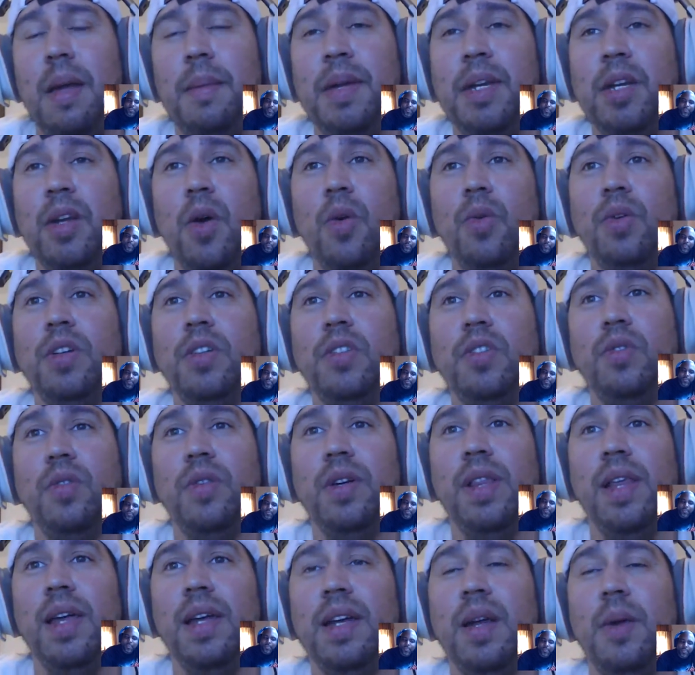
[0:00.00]
I mean, the only
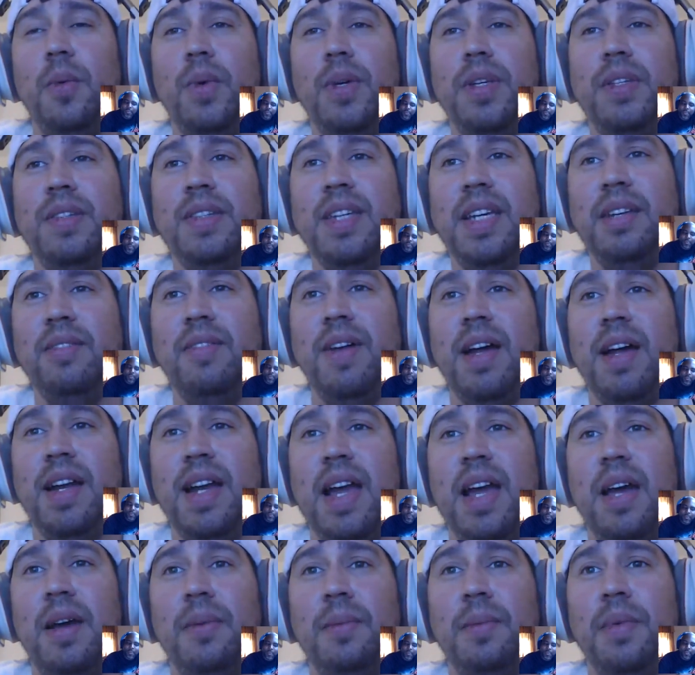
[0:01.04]
storyline that we see right
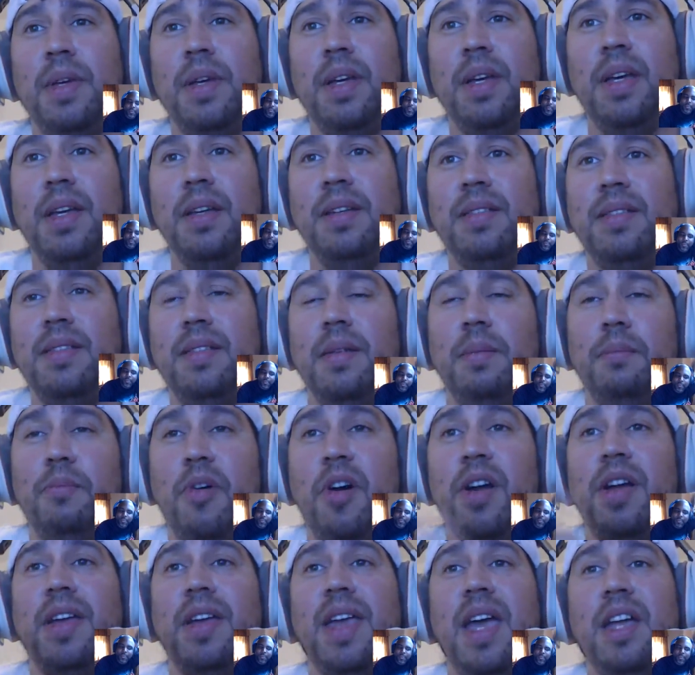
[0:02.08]
now is the
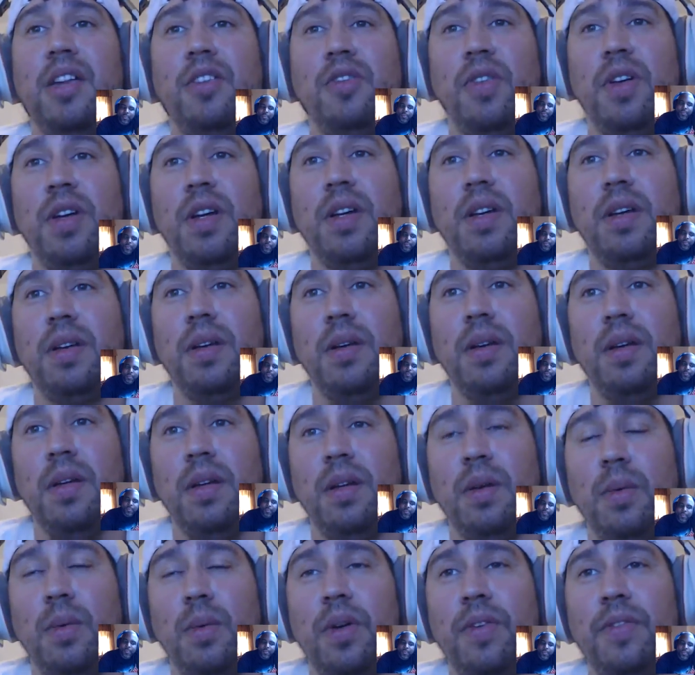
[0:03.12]
Brian Kendrick
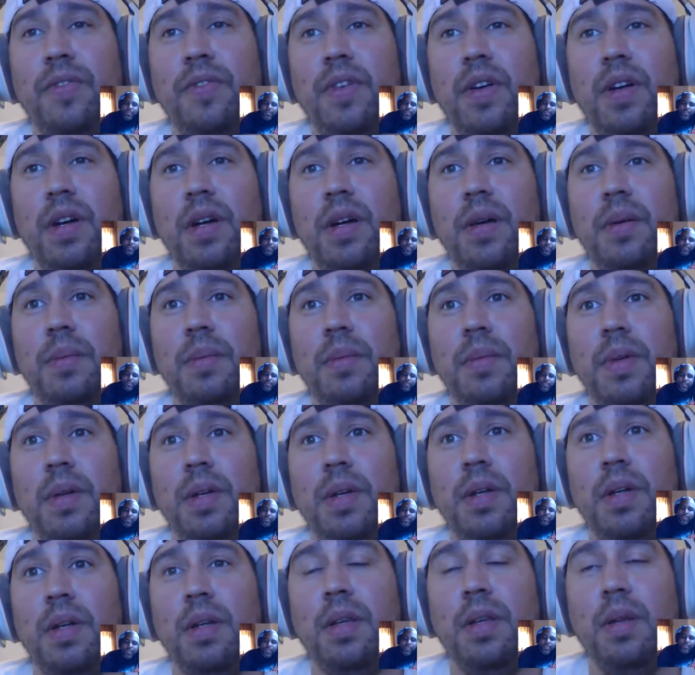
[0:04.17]
with the
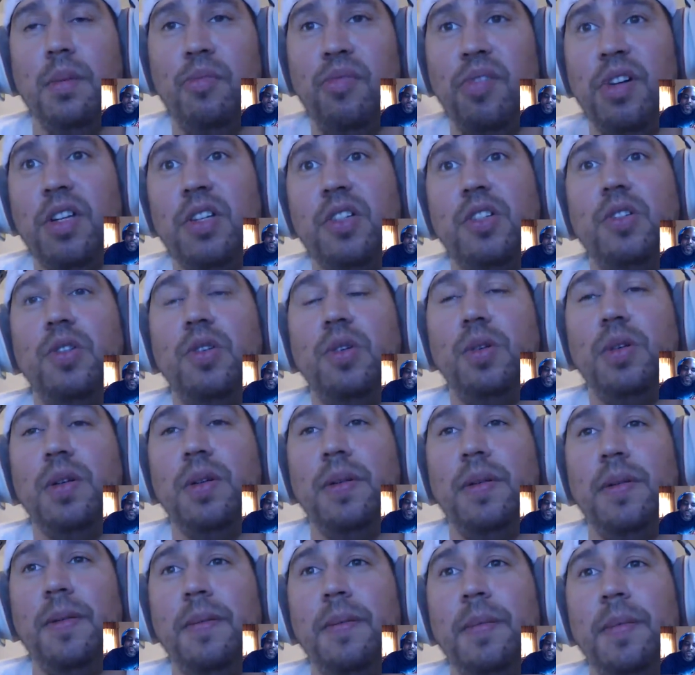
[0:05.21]
British dude,
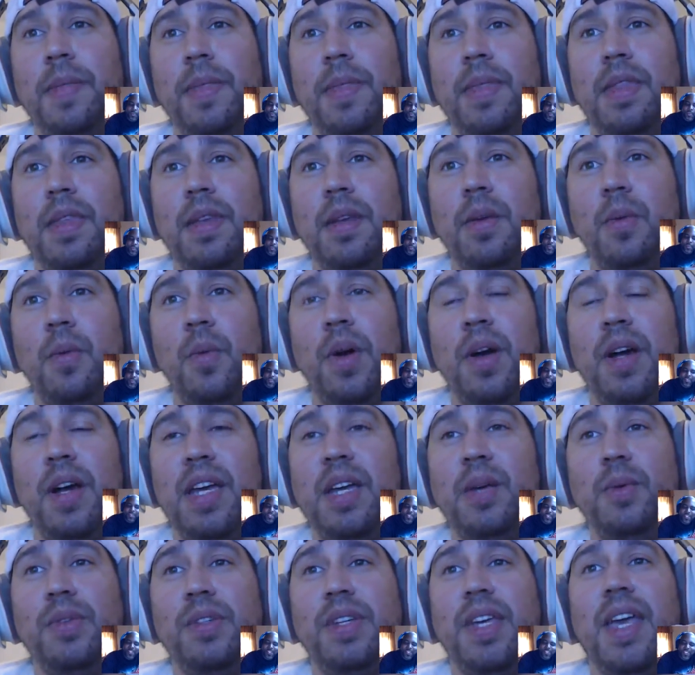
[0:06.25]
where
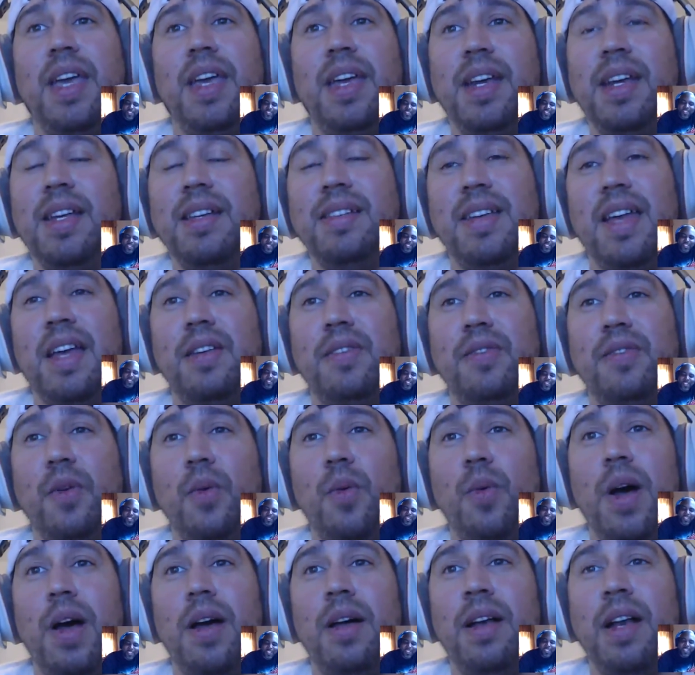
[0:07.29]
he was kicking his ass for a
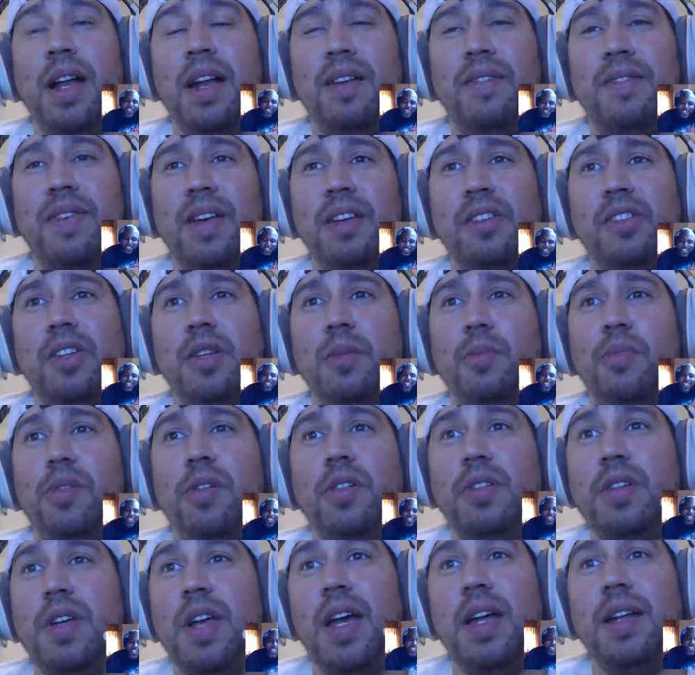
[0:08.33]
while, and then eventually the
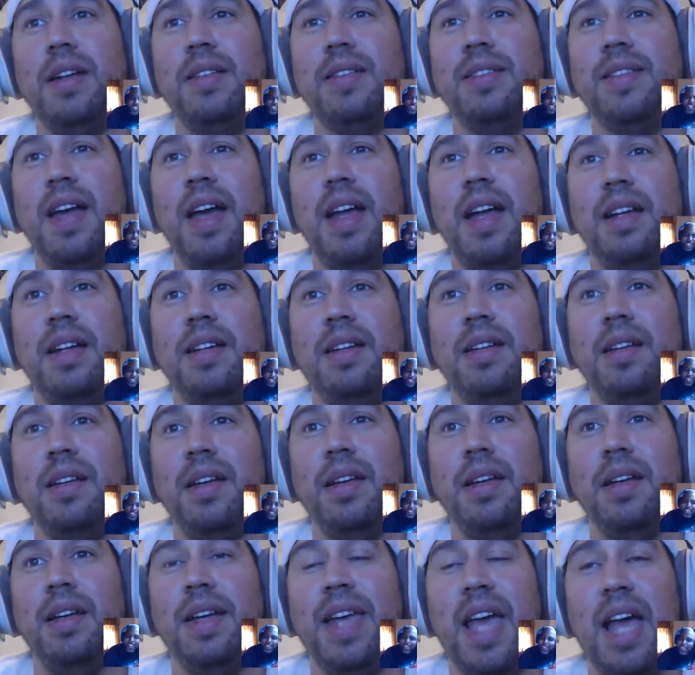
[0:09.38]
British guy decided,
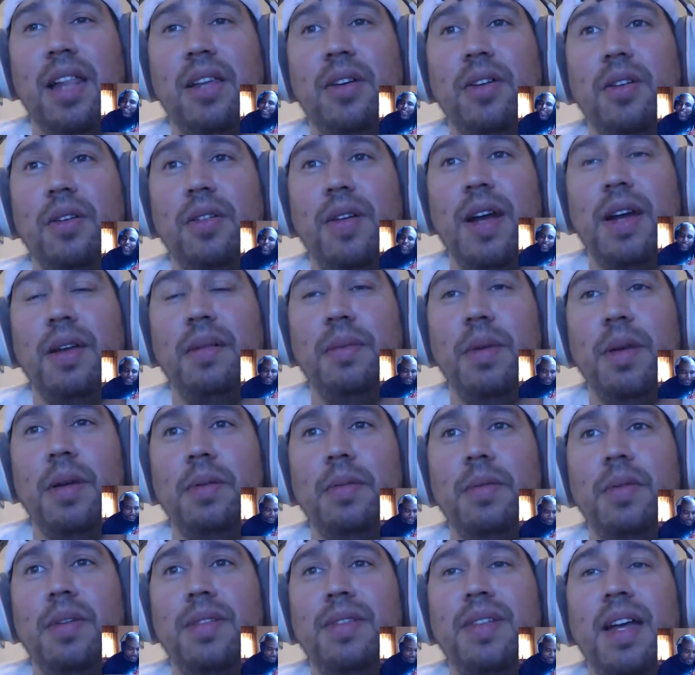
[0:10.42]
Gallagher,
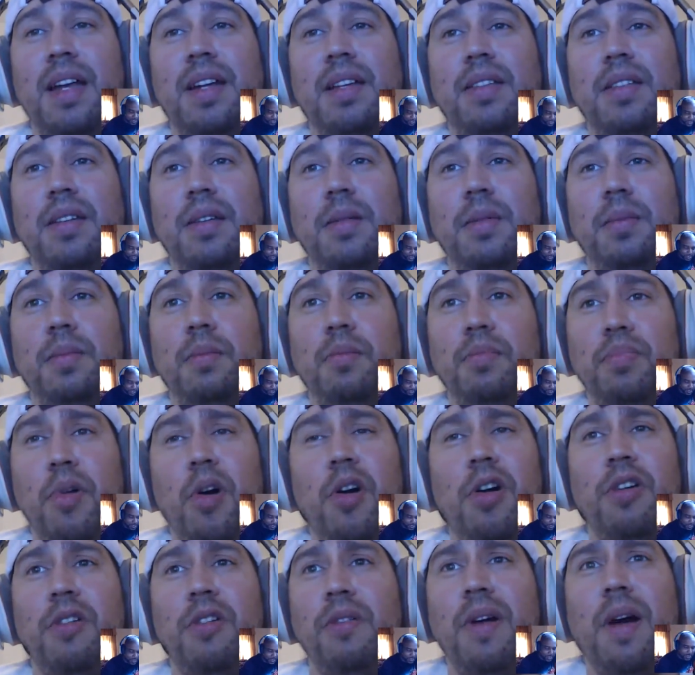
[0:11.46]
right, decided to
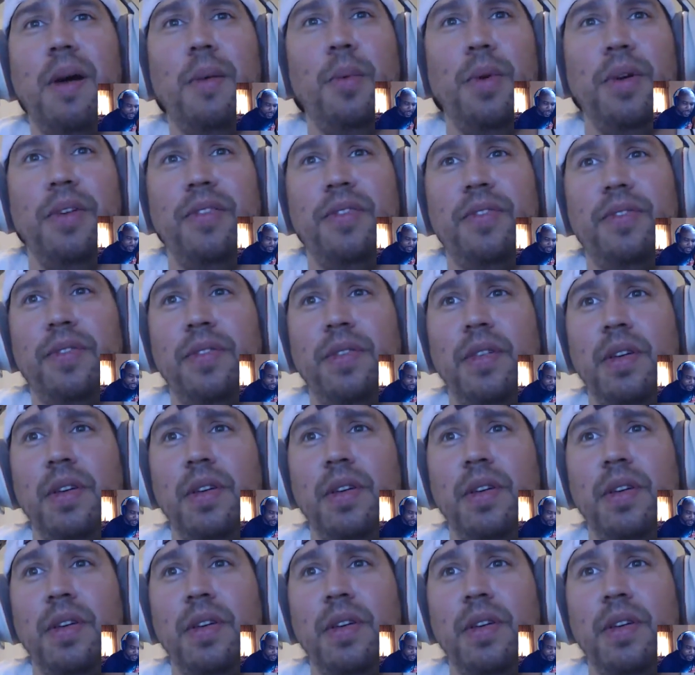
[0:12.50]
partner up with